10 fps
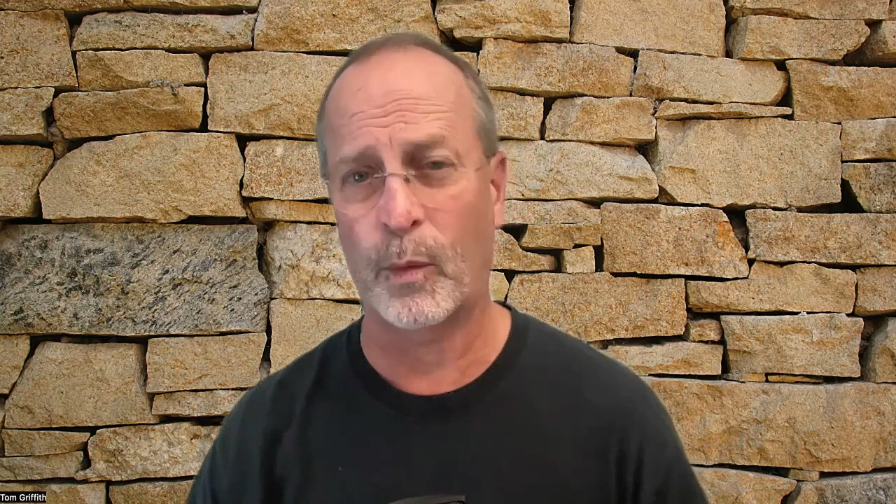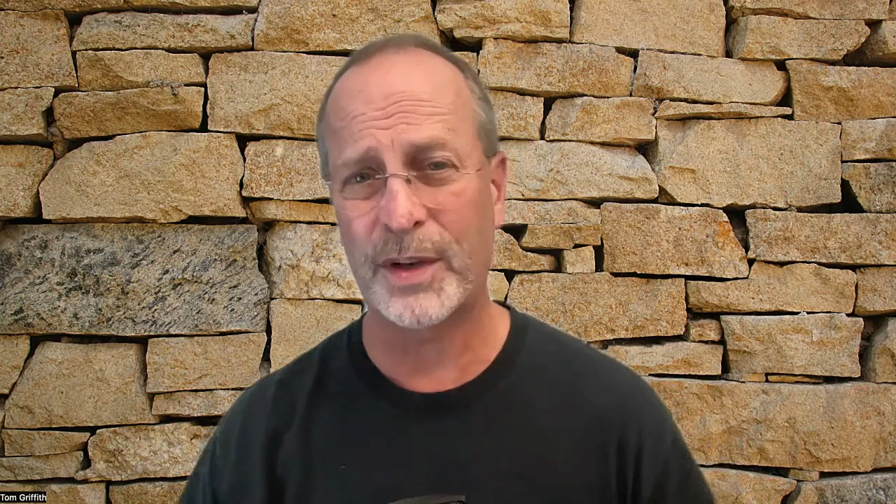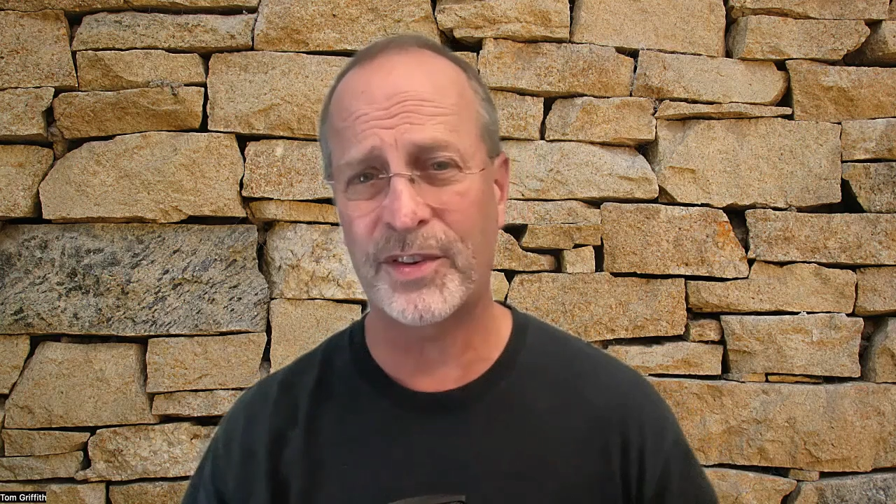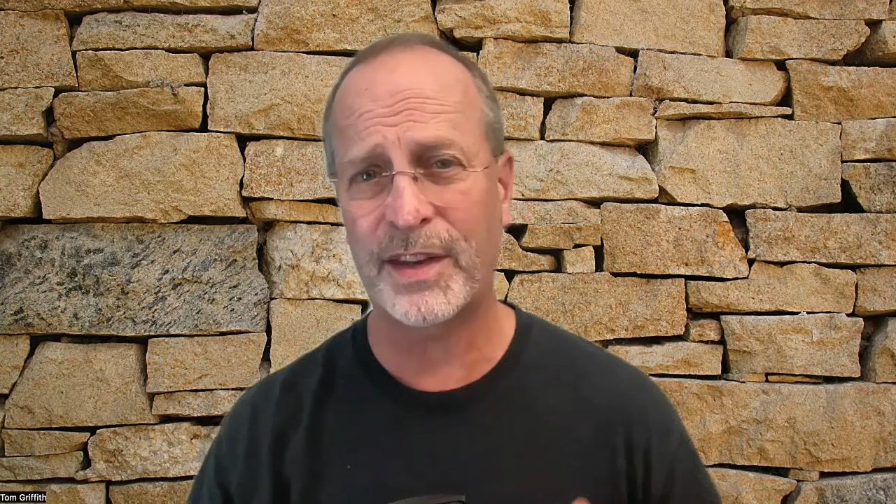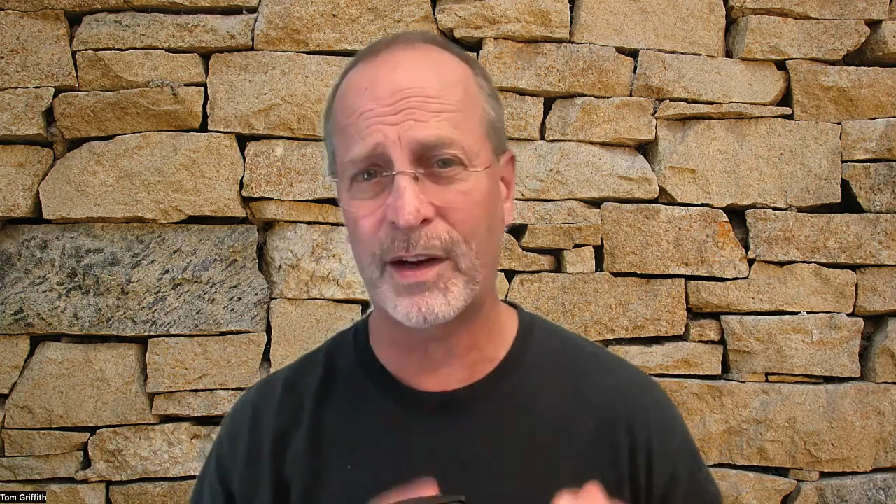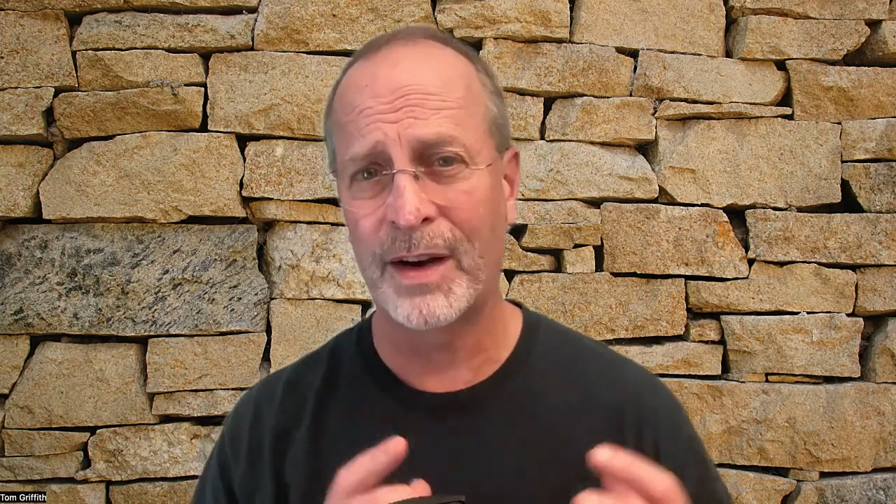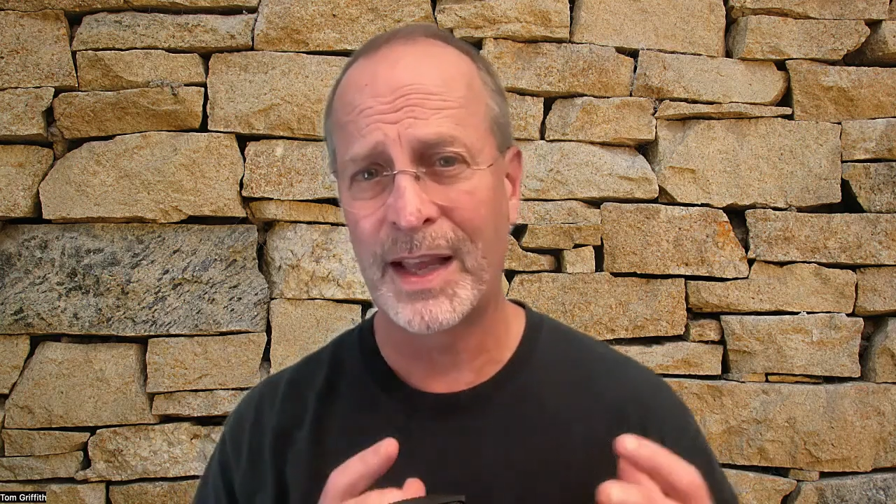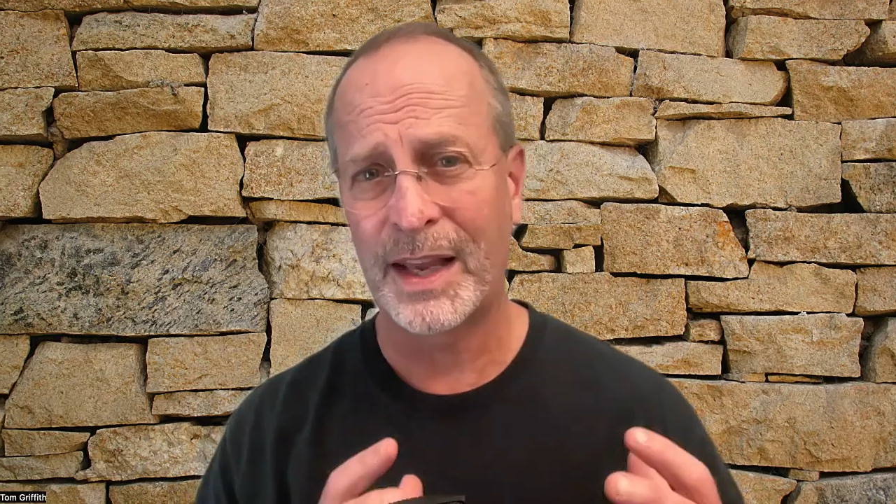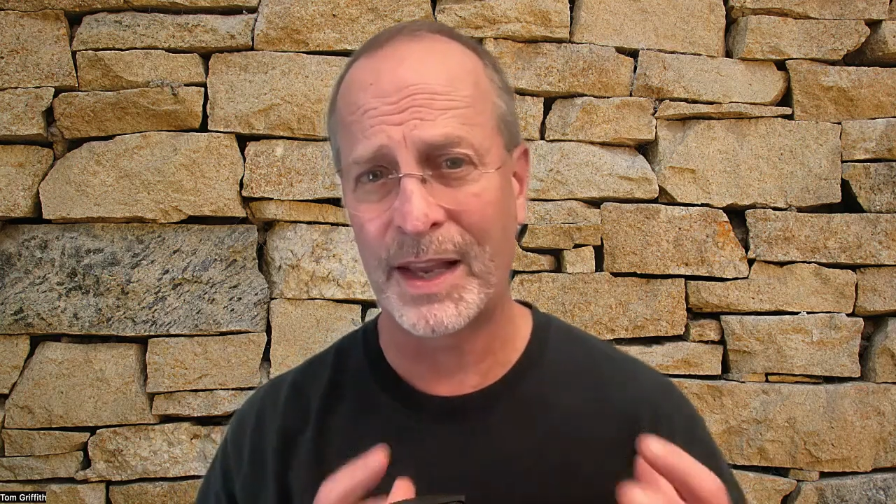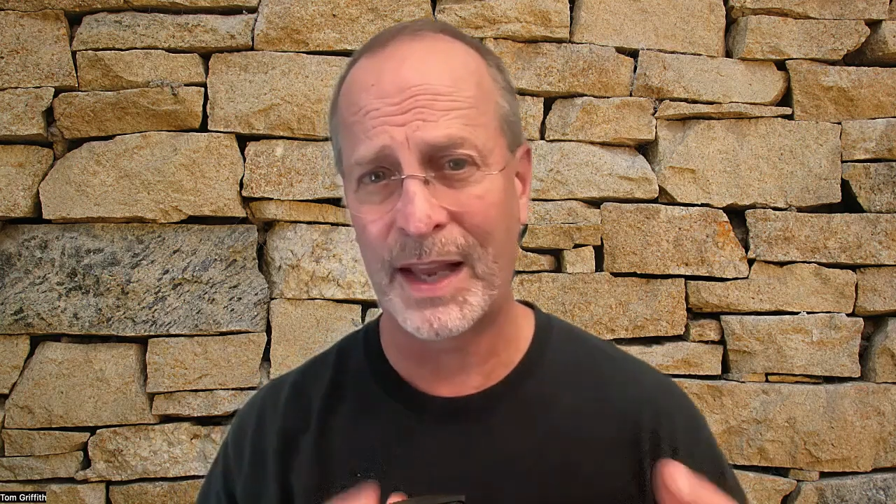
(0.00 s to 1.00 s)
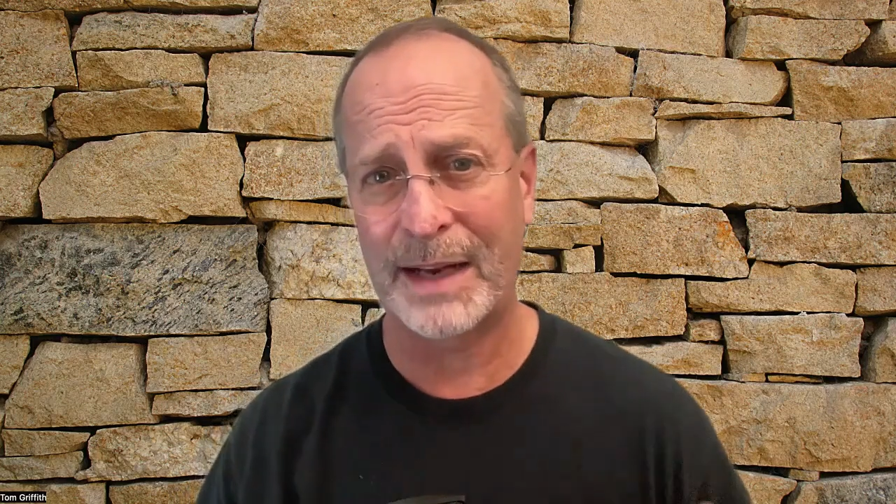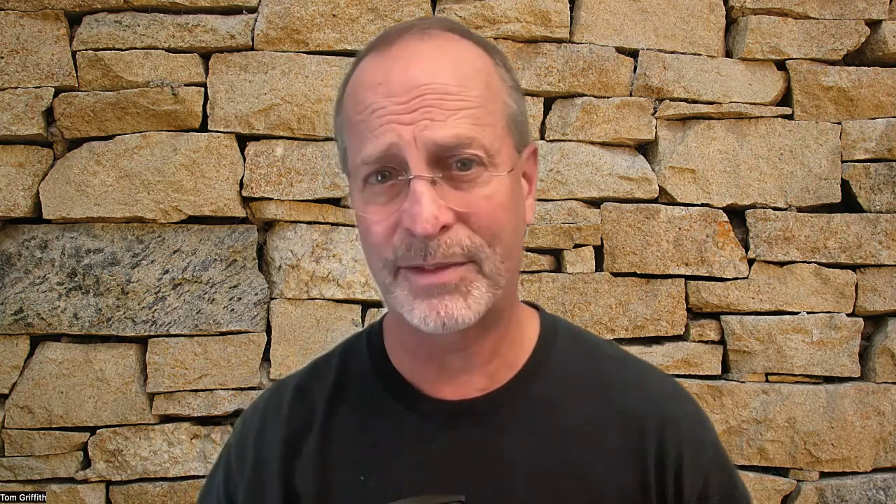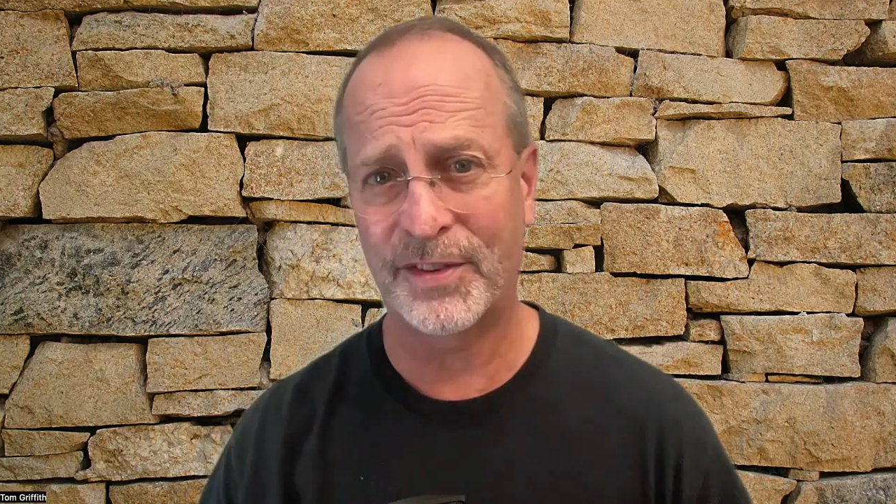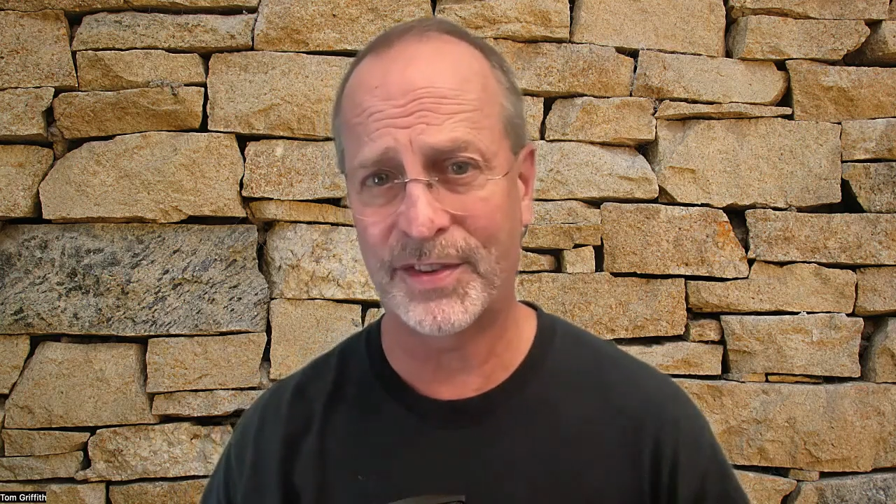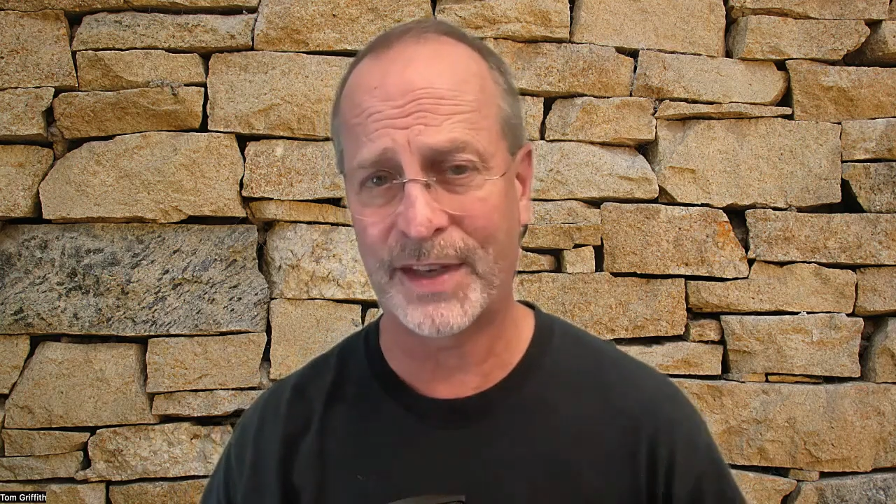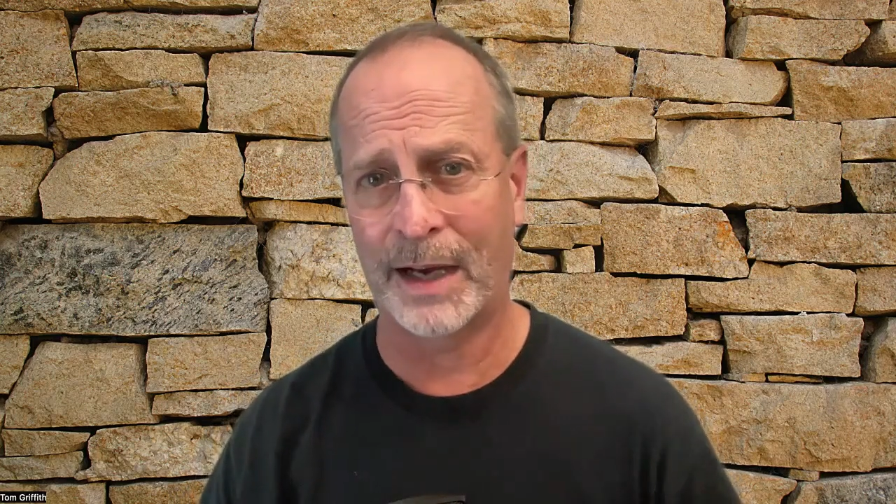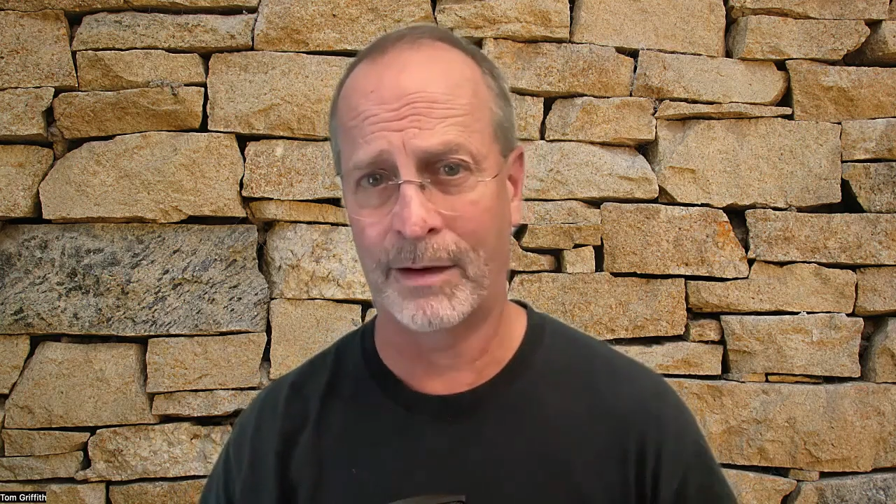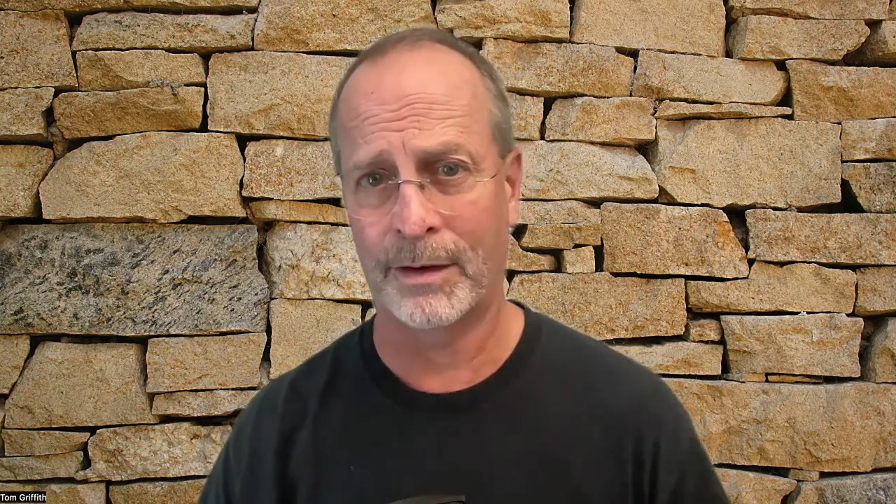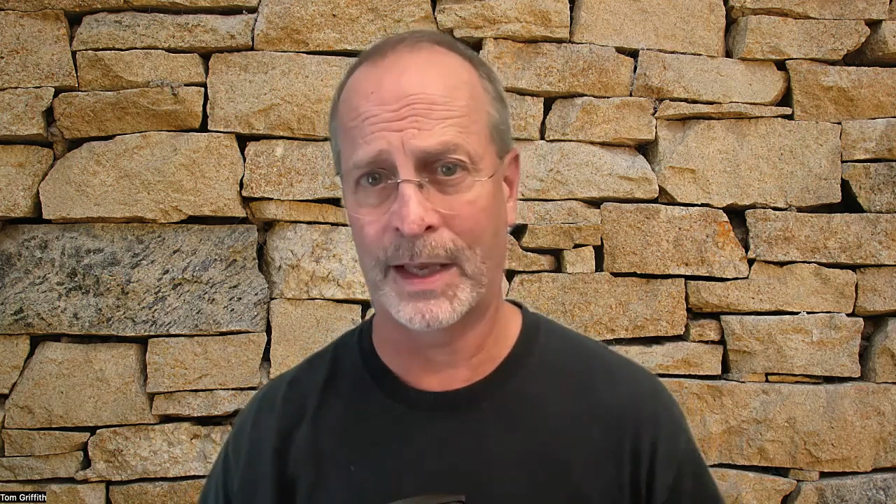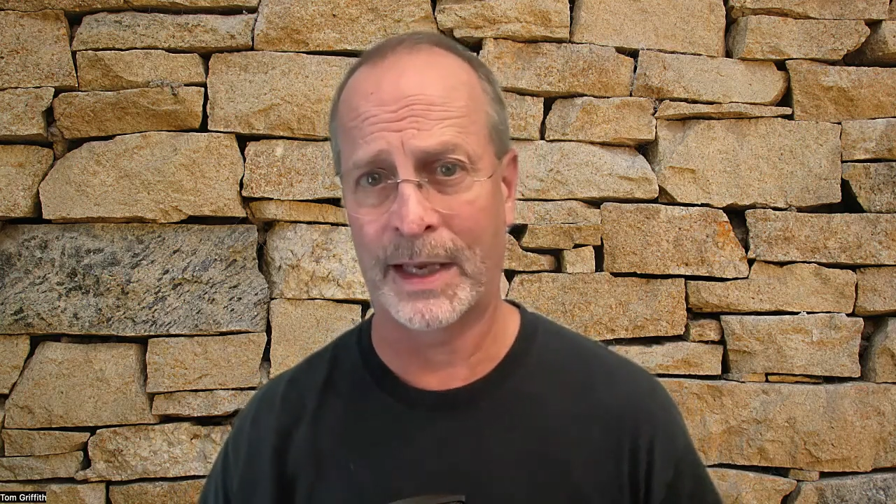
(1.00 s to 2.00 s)
What's their
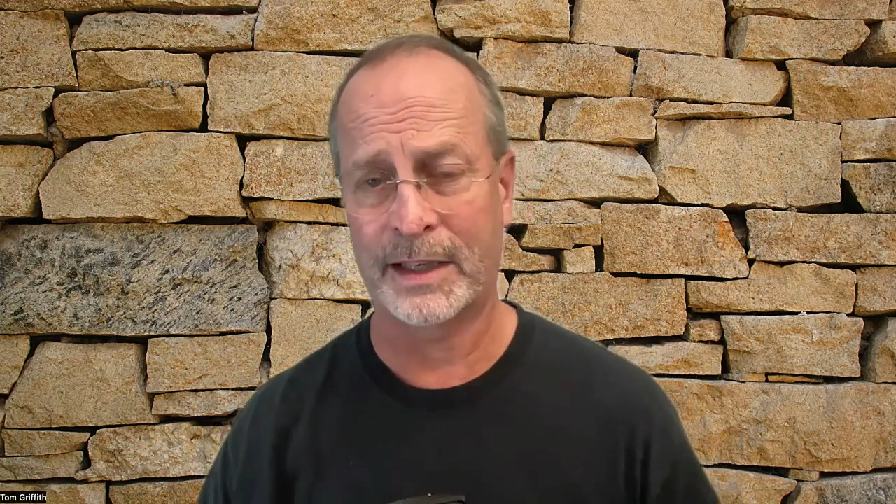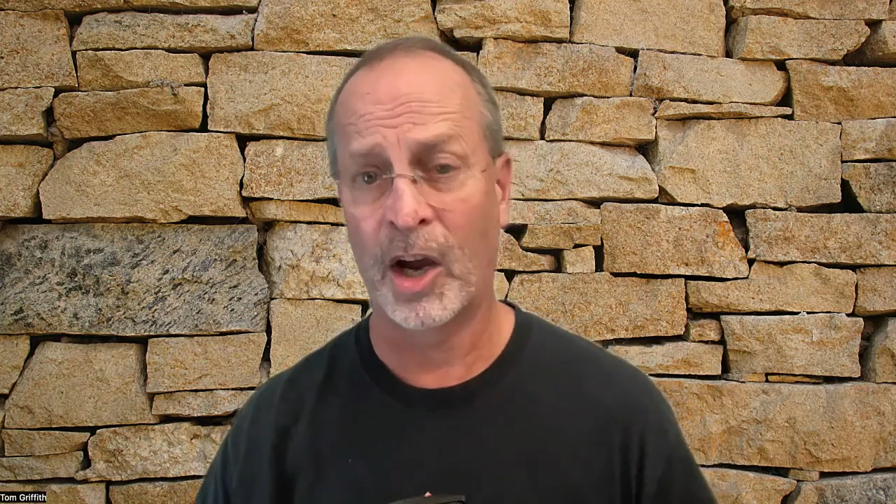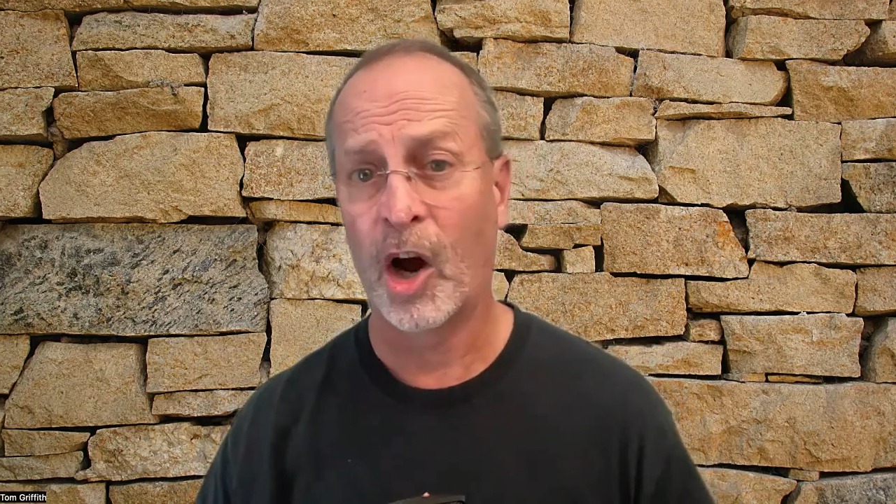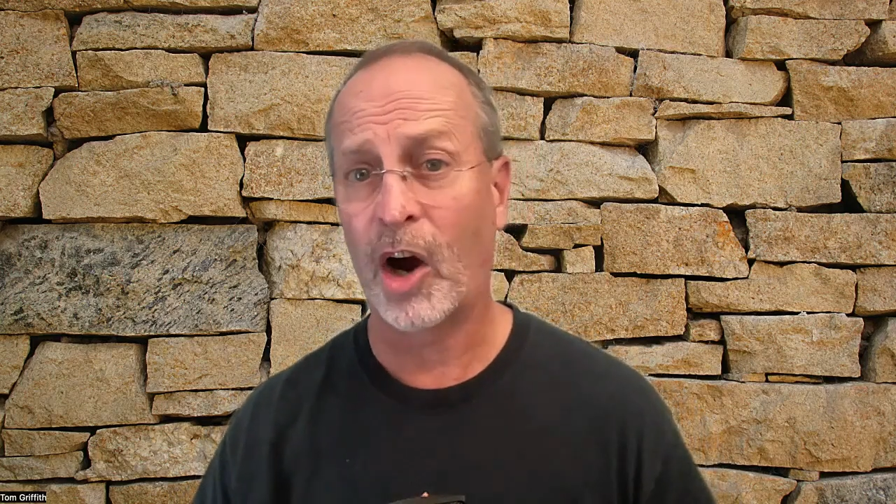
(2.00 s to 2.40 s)
lifestyle like?